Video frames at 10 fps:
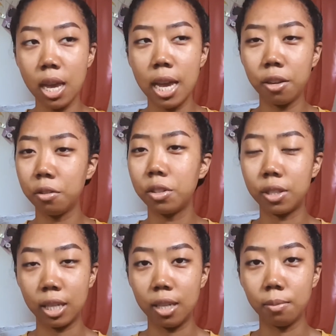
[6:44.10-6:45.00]
it didn't
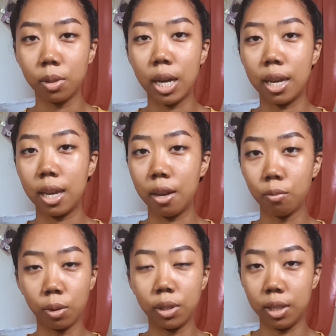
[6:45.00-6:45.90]
seem like it
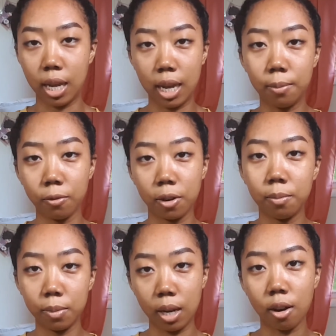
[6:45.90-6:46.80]
really came
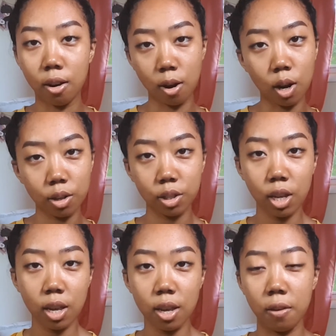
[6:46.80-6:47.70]
from their heart,
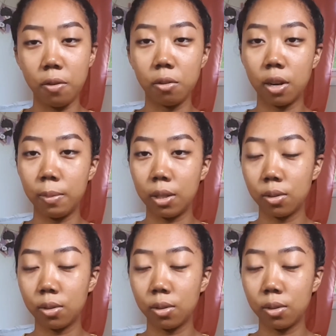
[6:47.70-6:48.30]
if you know what I mean.